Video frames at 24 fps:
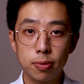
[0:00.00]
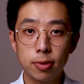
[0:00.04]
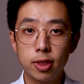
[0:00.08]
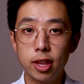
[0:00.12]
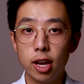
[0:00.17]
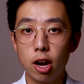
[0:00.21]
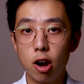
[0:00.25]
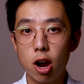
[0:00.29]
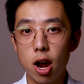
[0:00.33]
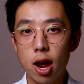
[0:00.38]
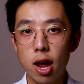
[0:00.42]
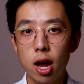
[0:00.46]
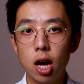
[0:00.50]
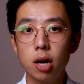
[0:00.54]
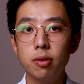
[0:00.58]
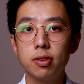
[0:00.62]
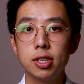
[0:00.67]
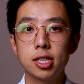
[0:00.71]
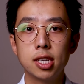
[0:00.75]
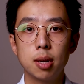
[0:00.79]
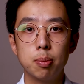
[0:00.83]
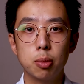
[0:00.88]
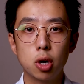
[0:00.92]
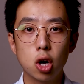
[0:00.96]
There are,
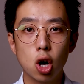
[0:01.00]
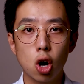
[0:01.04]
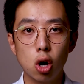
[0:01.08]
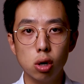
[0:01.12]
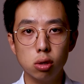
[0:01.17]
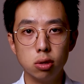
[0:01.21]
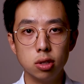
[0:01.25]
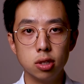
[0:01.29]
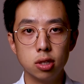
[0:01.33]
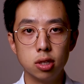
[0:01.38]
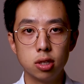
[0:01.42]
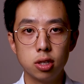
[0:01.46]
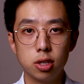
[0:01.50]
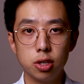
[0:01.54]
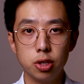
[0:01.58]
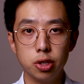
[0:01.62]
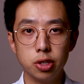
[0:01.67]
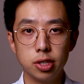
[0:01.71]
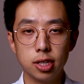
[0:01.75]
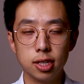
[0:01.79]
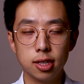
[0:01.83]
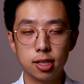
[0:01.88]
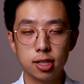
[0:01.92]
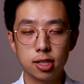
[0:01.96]
however, some cons to
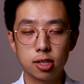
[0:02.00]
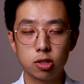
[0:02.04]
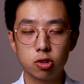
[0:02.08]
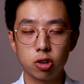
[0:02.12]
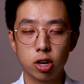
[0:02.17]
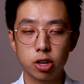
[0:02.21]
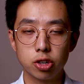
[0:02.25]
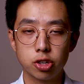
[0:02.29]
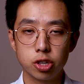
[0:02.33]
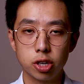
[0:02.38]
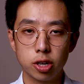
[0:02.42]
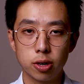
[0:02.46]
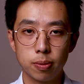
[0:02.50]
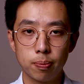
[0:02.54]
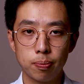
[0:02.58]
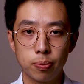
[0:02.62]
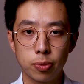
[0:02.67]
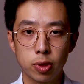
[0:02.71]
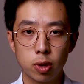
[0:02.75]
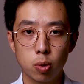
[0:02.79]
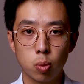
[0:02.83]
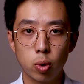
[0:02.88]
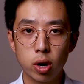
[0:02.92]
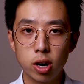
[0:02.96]
using this structure.
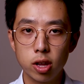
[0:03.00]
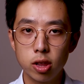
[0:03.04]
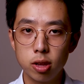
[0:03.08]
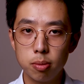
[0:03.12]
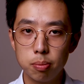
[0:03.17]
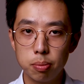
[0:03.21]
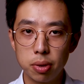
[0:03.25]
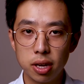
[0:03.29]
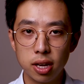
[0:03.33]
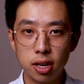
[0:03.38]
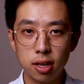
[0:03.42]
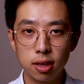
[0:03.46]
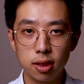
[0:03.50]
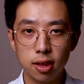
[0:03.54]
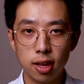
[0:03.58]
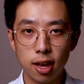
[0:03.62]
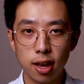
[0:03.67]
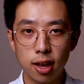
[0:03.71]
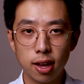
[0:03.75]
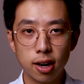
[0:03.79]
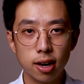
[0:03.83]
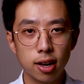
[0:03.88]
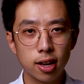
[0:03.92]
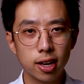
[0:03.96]
One of them being
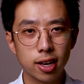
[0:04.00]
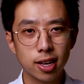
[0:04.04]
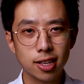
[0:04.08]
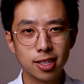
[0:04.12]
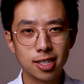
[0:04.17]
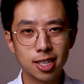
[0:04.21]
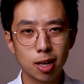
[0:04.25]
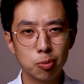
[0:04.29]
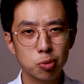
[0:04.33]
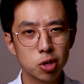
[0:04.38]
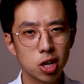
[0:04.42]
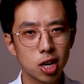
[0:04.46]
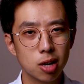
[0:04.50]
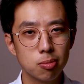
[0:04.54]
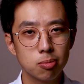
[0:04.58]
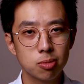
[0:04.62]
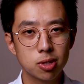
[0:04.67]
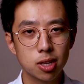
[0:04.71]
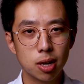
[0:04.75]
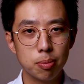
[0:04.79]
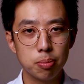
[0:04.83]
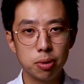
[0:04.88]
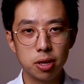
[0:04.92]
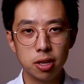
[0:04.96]
that it can
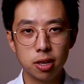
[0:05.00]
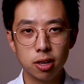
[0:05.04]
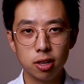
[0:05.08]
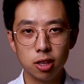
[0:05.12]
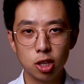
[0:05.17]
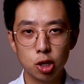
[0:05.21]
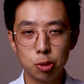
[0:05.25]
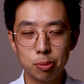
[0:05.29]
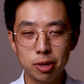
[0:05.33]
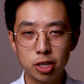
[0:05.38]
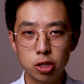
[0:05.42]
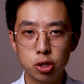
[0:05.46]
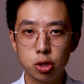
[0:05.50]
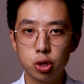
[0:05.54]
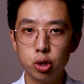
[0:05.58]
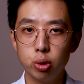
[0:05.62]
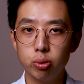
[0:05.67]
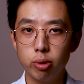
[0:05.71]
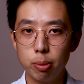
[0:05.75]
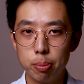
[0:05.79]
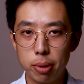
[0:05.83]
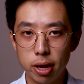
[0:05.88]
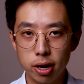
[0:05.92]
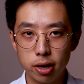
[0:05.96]
sometimes appear a little bit
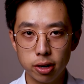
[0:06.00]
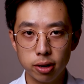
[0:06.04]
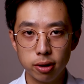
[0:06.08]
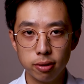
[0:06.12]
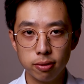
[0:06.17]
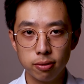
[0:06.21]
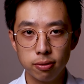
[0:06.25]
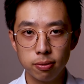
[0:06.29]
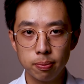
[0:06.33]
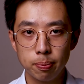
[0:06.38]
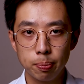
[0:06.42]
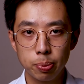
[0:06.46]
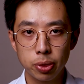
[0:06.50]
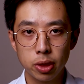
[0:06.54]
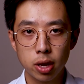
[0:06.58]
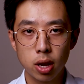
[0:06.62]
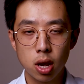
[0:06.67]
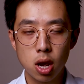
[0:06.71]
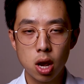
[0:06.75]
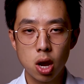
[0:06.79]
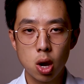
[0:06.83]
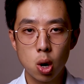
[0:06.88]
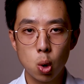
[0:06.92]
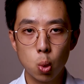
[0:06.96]
too repetitive.
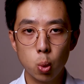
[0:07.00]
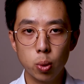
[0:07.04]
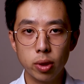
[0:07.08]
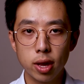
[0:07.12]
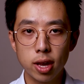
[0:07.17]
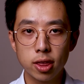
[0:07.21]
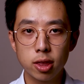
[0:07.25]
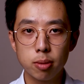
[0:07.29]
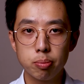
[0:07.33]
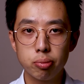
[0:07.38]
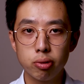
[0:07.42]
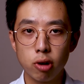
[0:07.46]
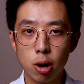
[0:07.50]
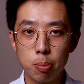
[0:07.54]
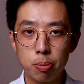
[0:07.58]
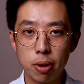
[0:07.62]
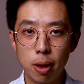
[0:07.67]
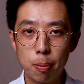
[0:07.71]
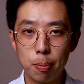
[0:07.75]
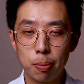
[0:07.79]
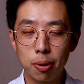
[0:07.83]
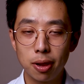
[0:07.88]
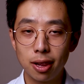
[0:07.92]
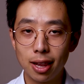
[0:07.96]
Without the
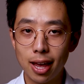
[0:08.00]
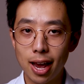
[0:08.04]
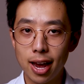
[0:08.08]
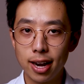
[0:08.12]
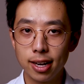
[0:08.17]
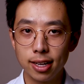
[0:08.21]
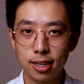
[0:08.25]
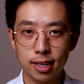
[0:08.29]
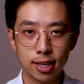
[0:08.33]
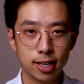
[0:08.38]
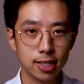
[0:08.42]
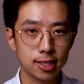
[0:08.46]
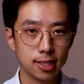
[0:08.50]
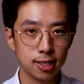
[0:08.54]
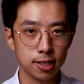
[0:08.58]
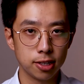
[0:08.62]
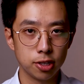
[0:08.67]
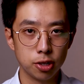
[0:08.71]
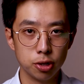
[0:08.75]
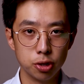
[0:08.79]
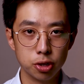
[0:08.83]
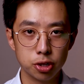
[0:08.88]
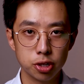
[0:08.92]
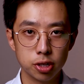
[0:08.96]
proper planning and
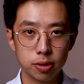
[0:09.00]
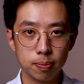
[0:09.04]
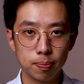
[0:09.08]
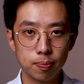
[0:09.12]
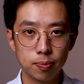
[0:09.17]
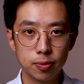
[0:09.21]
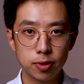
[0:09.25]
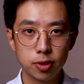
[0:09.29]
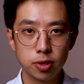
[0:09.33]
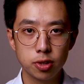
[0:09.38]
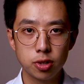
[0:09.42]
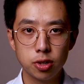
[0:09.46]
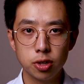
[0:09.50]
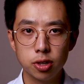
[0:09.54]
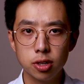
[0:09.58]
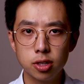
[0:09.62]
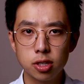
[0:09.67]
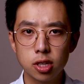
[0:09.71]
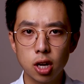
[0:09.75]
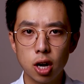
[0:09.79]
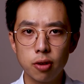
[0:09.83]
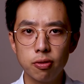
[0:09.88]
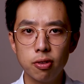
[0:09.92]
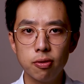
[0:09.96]
execution,
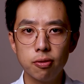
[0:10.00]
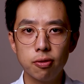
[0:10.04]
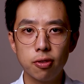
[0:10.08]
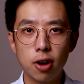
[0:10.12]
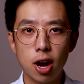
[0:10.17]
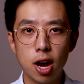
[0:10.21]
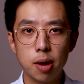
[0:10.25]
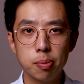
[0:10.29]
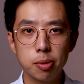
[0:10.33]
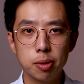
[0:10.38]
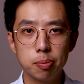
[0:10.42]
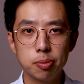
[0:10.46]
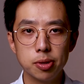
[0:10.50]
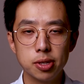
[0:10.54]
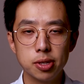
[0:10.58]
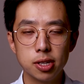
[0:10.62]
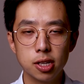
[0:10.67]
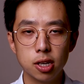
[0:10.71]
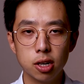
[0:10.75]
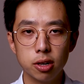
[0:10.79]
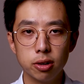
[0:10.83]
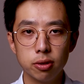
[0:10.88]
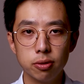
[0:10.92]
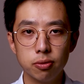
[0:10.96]
students often find
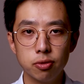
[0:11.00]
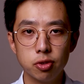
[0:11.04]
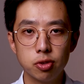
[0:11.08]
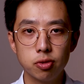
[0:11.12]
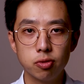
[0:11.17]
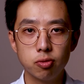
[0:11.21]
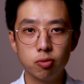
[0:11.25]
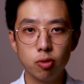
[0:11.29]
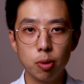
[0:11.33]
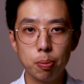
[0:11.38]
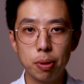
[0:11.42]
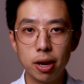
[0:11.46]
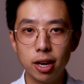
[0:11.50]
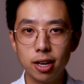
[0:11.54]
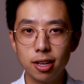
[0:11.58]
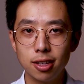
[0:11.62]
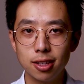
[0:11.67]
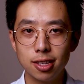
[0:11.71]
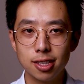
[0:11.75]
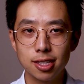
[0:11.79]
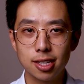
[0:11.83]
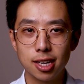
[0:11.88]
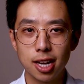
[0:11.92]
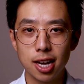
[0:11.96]
themselves
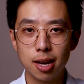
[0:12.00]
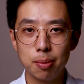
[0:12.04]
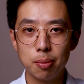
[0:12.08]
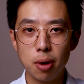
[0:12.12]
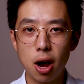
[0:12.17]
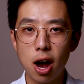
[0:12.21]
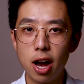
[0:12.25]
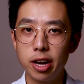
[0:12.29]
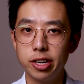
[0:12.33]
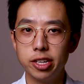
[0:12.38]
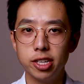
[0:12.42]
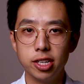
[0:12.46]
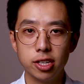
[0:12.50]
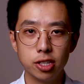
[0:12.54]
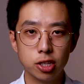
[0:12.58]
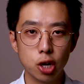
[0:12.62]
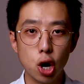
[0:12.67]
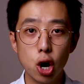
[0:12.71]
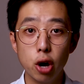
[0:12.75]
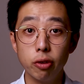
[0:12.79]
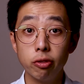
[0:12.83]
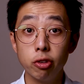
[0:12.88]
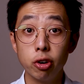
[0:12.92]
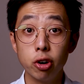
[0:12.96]
repeating the same ideas
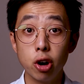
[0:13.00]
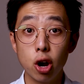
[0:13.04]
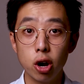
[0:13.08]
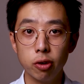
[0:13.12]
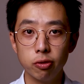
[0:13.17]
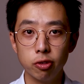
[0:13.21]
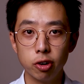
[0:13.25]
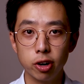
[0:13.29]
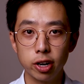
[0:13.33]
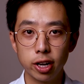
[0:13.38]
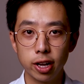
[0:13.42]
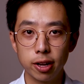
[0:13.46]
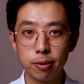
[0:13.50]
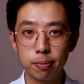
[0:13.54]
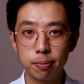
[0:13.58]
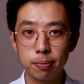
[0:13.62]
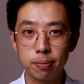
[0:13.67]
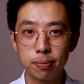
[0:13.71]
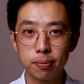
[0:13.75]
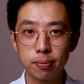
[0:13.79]
over and over again.